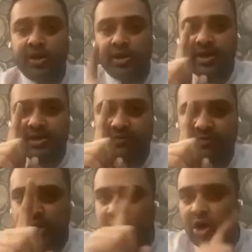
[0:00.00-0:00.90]
there's a
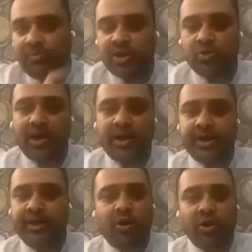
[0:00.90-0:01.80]
one common quality
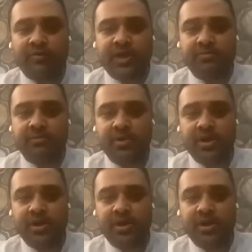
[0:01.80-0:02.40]
in all of them.